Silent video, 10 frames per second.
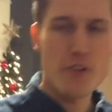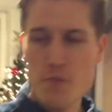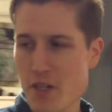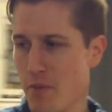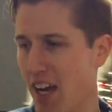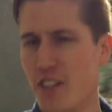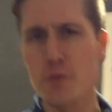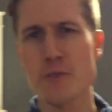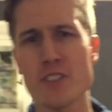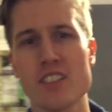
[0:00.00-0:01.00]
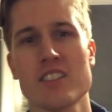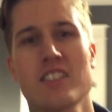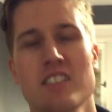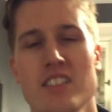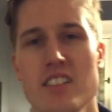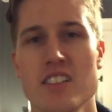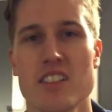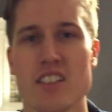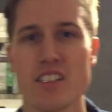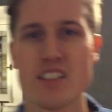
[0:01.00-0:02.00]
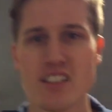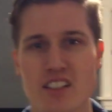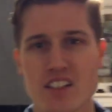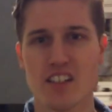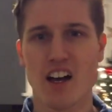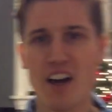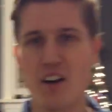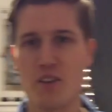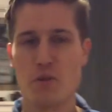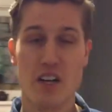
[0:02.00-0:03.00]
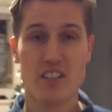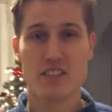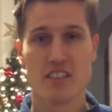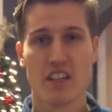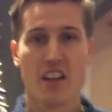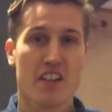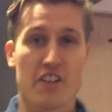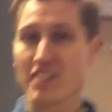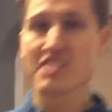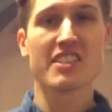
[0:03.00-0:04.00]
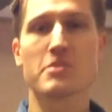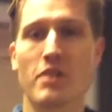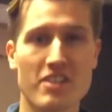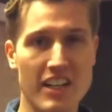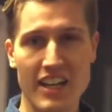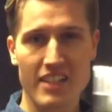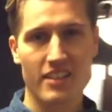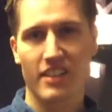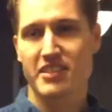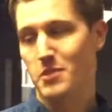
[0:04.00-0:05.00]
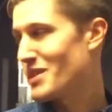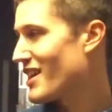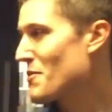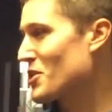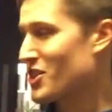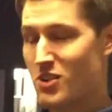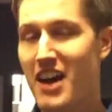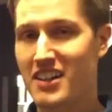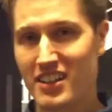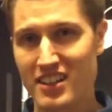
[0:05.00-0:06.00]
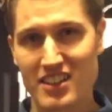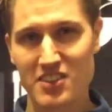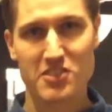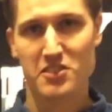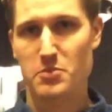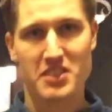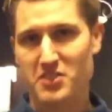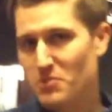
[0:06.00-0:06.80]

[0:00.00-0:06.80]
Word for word: you ever been to my house before? No. Oh well, you're gonna see it tomorrow night. It's gonna be a lot more crowded than this. It's gonna be